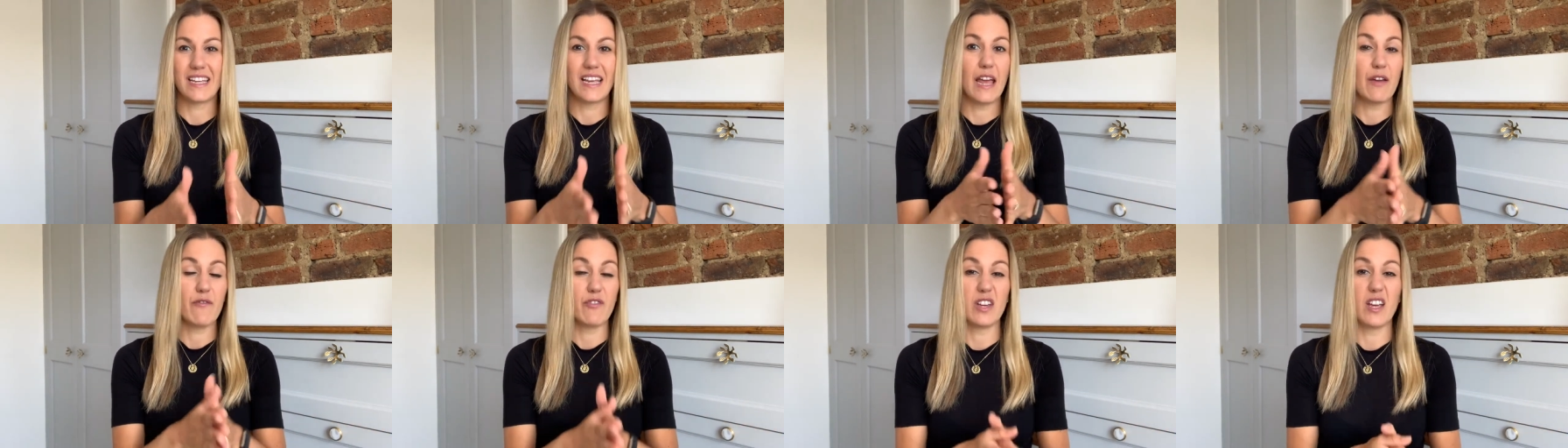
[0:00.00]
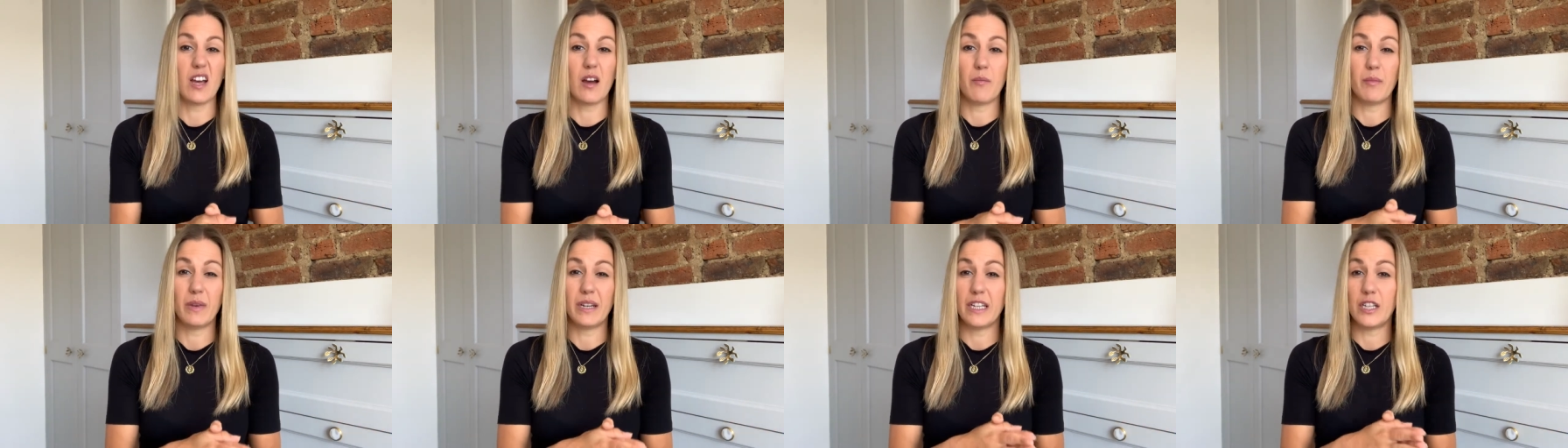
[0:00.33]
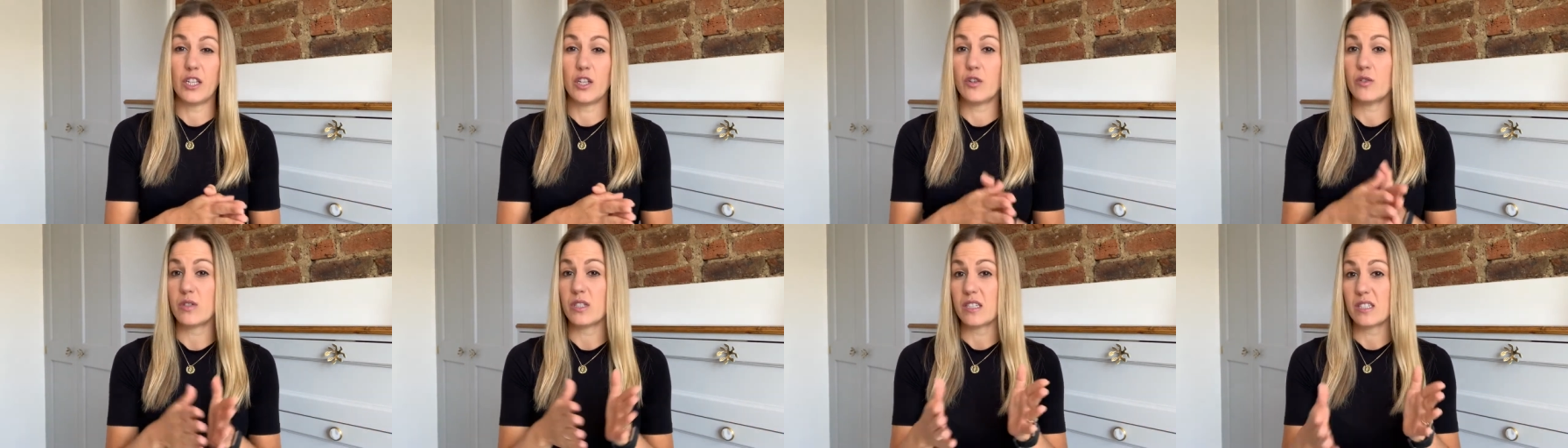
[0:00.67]
Every company
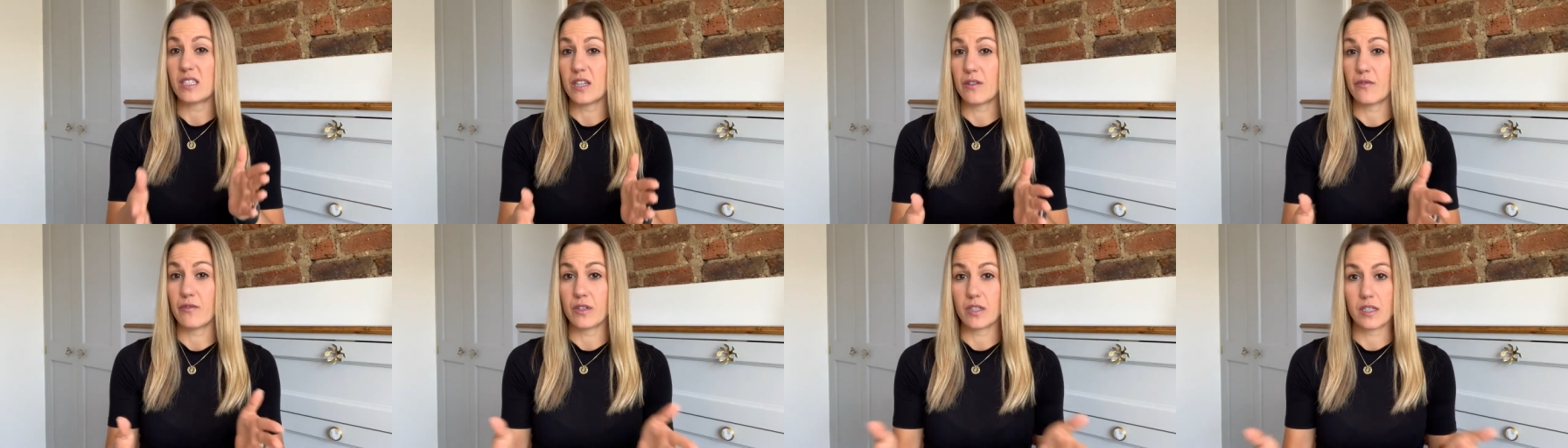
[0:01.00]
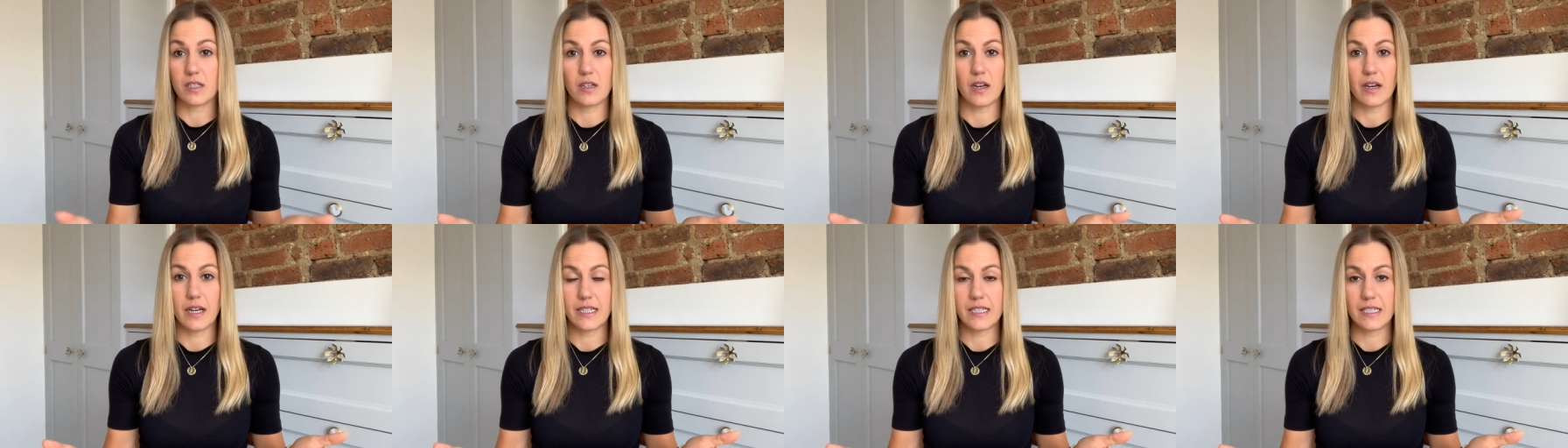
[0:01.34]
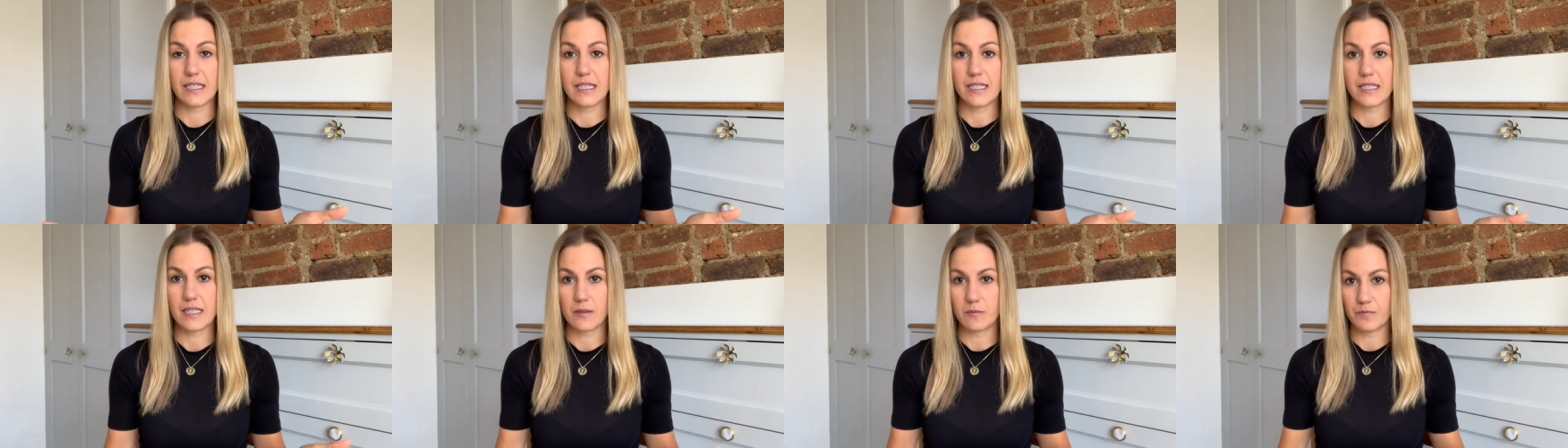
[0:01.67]
uses different
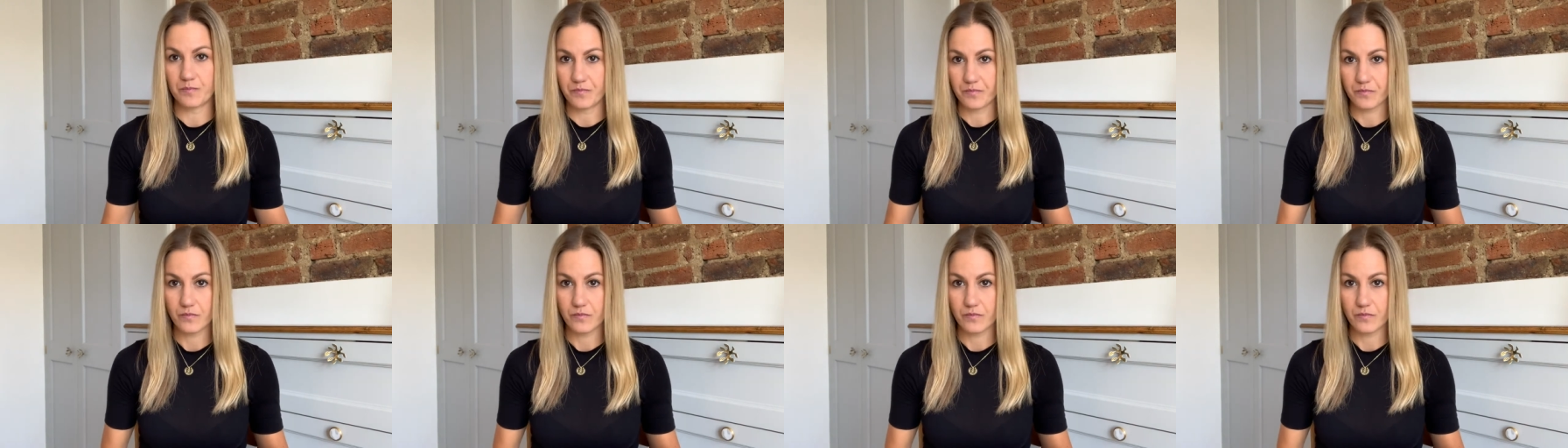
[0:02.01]
sizes.